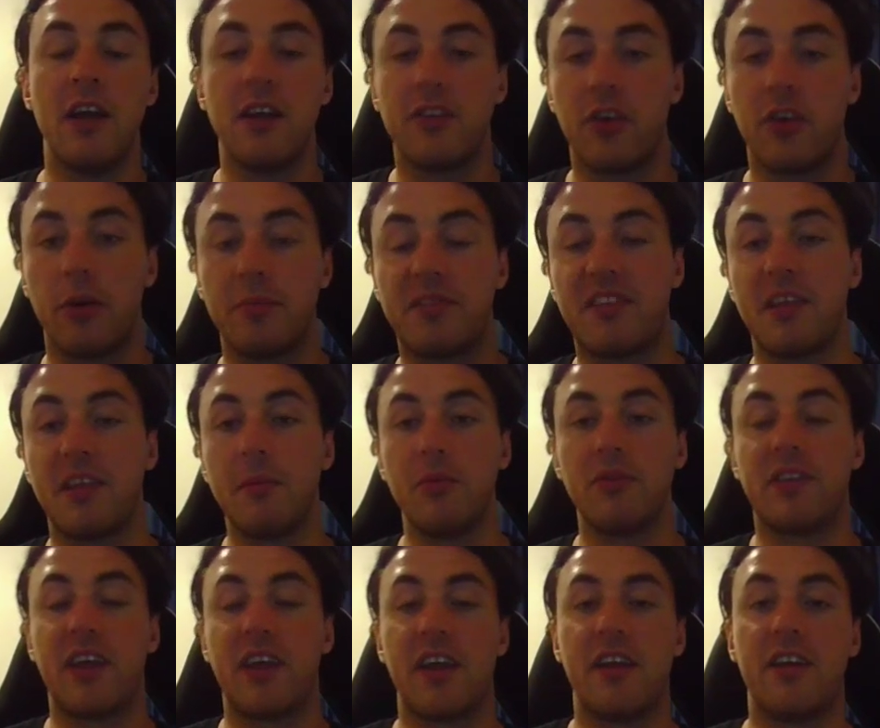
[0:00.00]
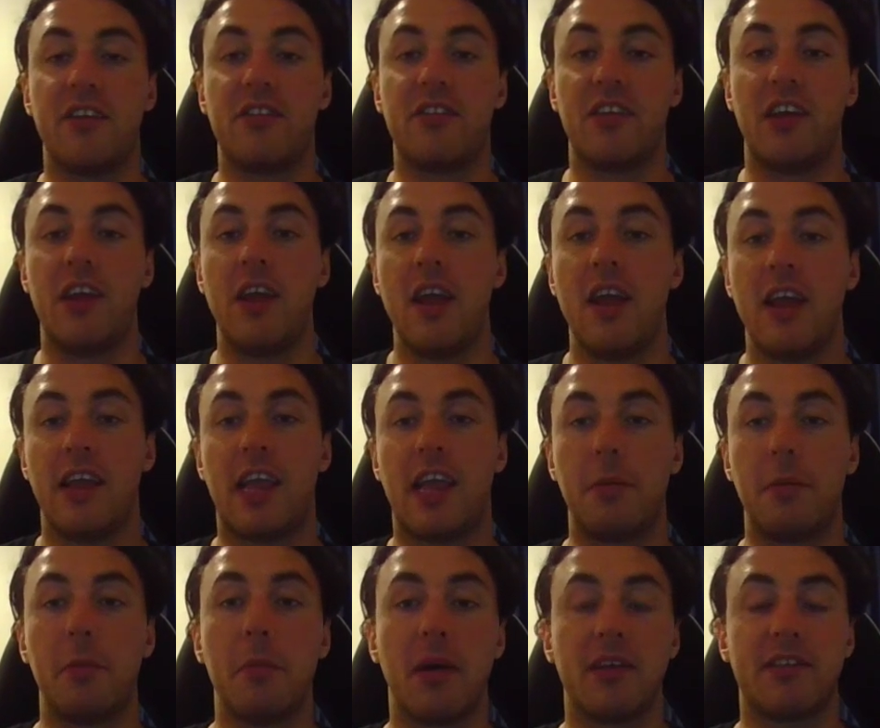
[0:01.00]
So I'm simultaneously
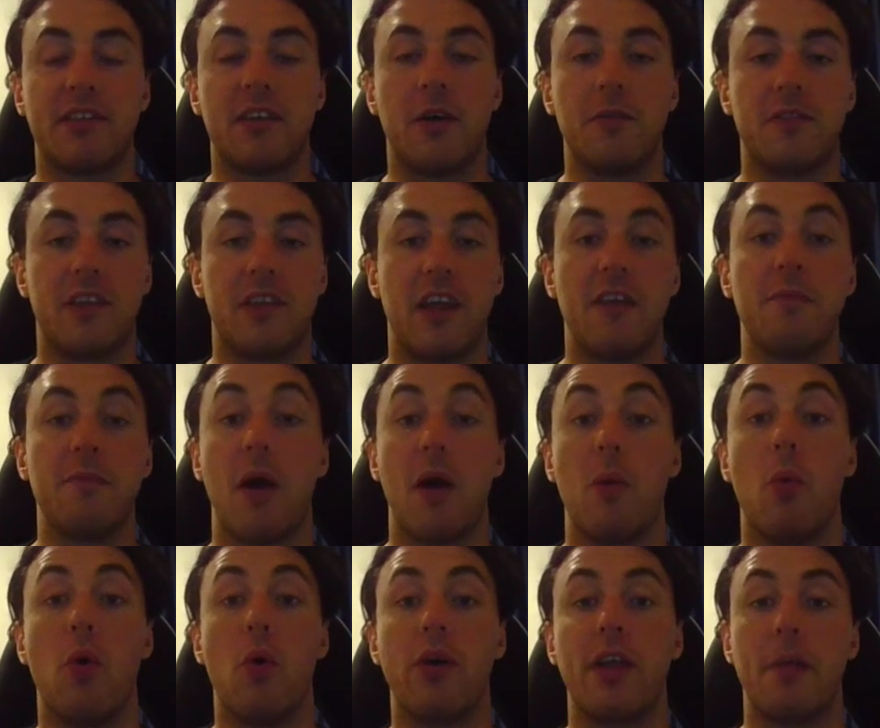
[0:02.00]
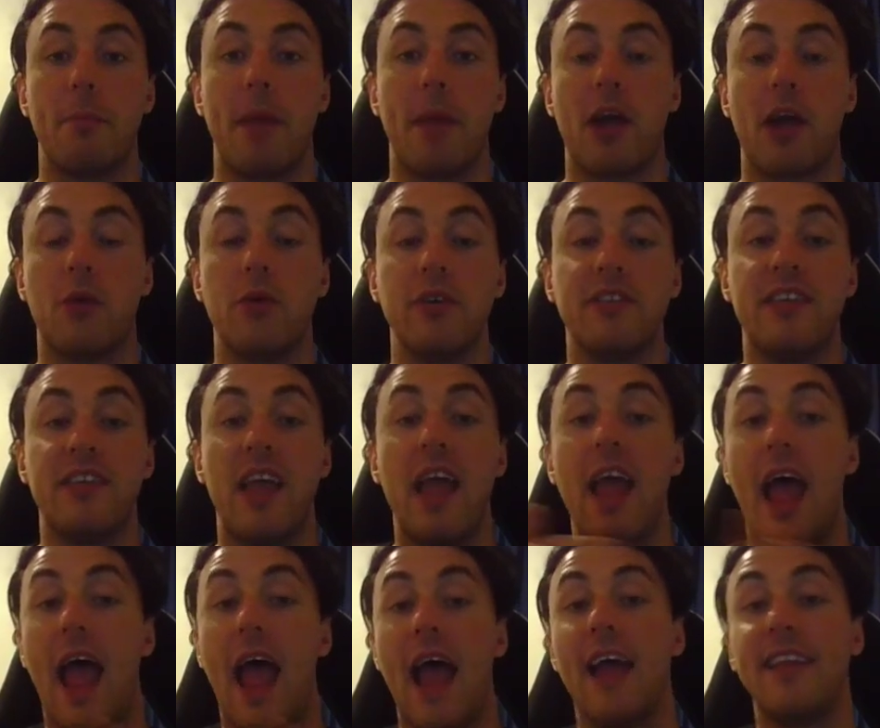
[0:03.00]
keeping myself safe by walking backwards
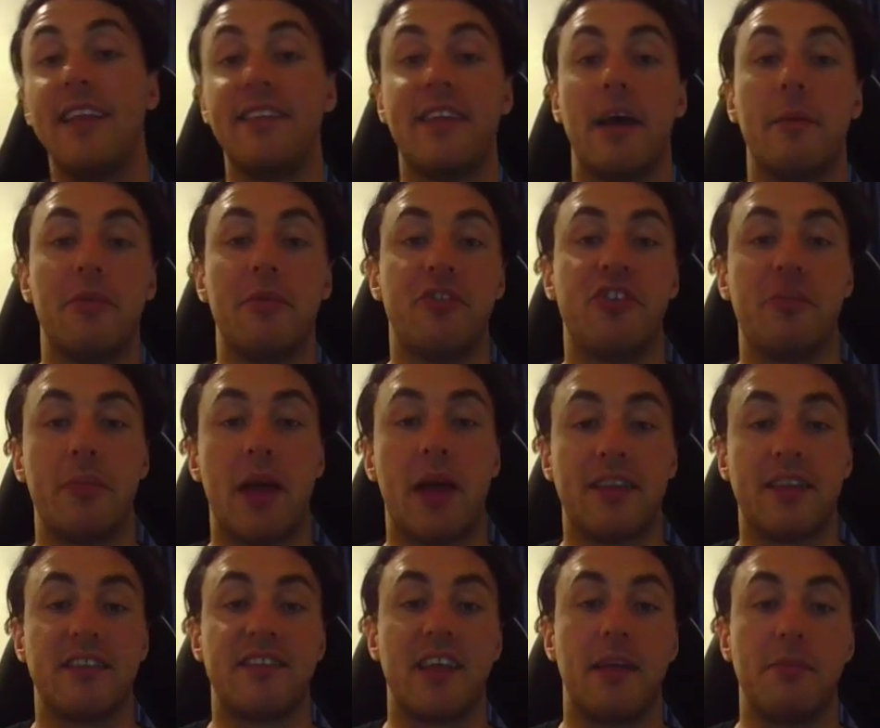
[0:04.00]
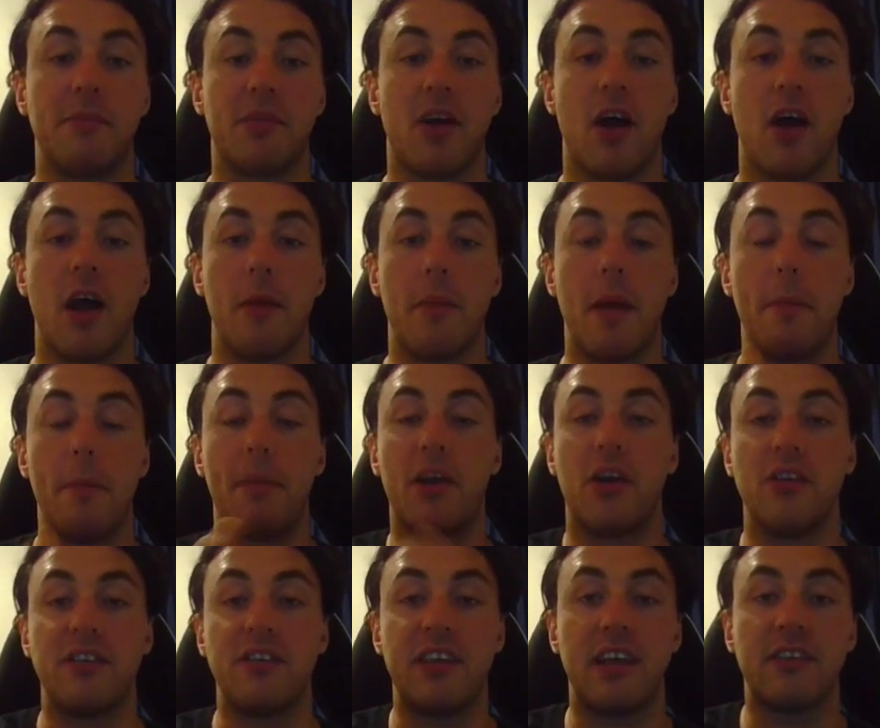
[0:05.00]
and damaging him at the same time. And
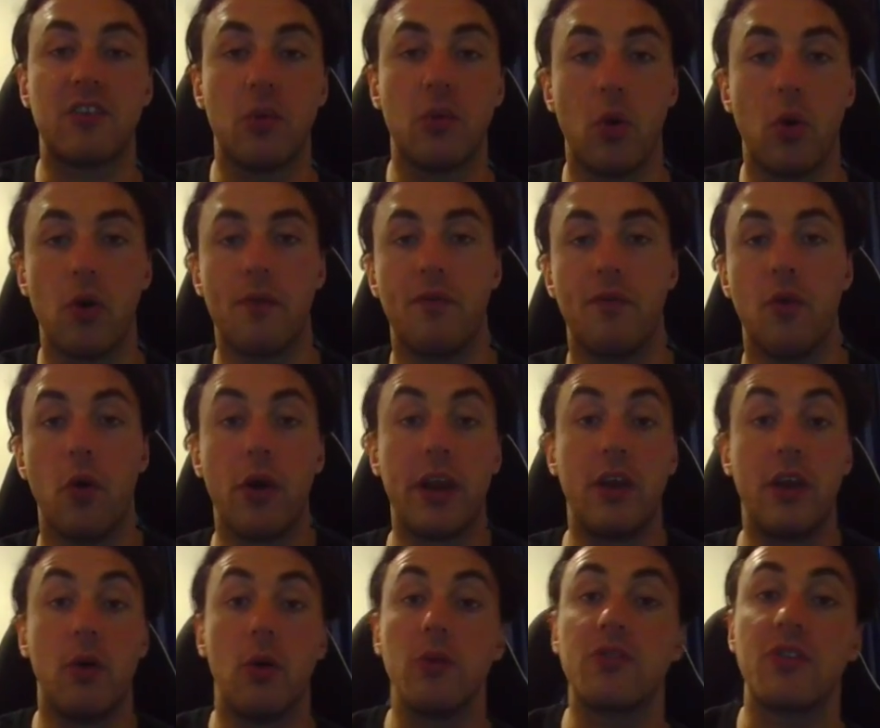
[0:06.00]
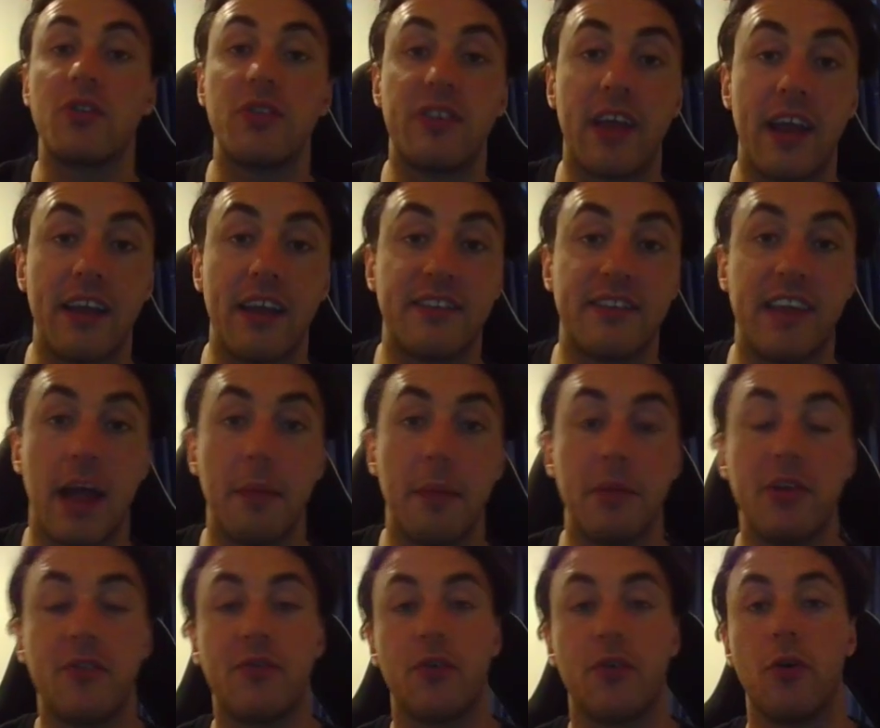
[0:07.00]
because he has to walk forward, he also takes
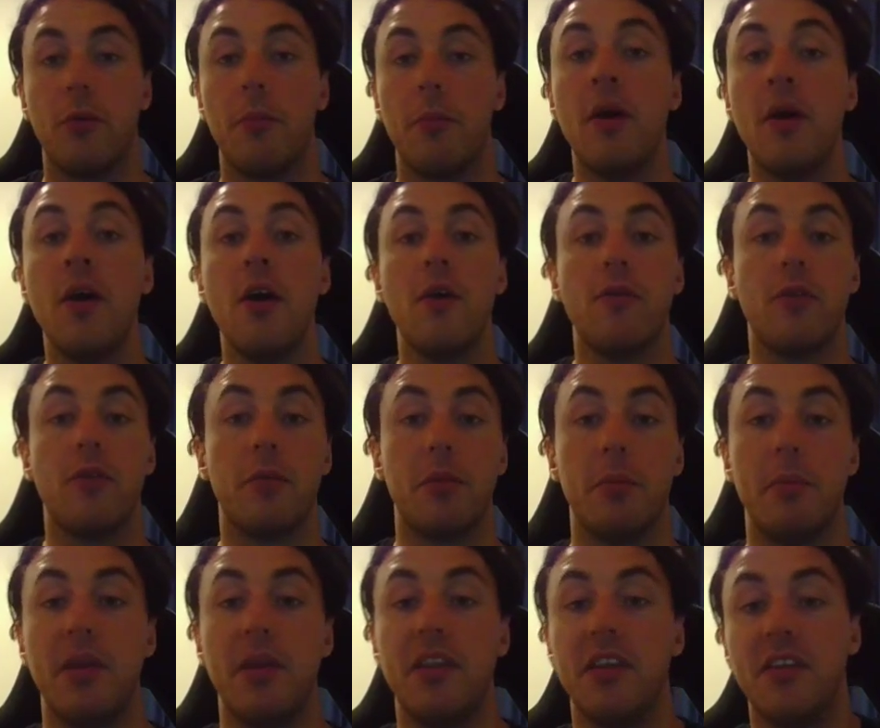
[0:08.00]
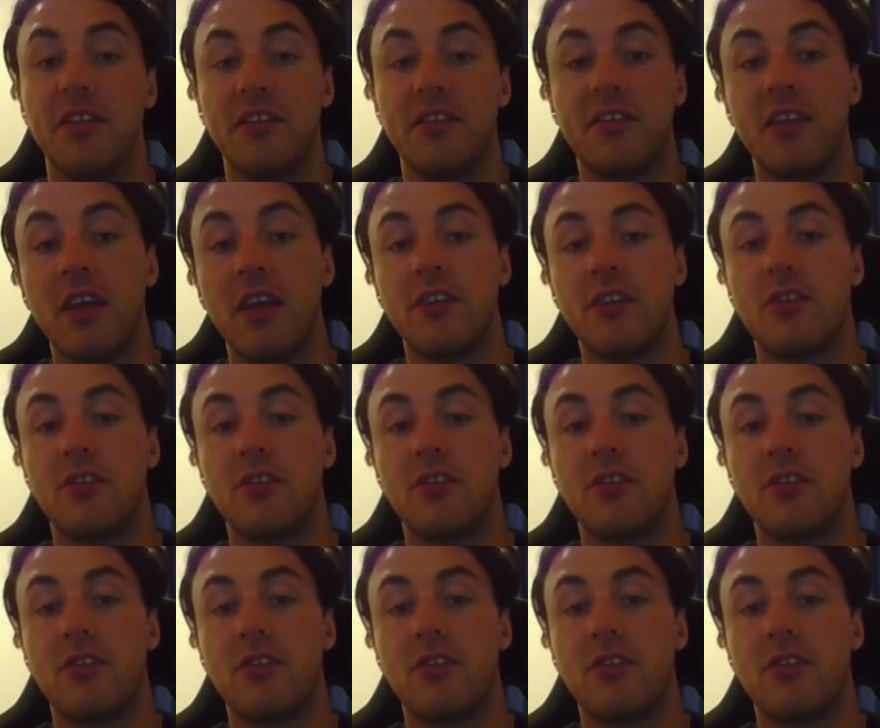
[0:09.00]
damage from the minions.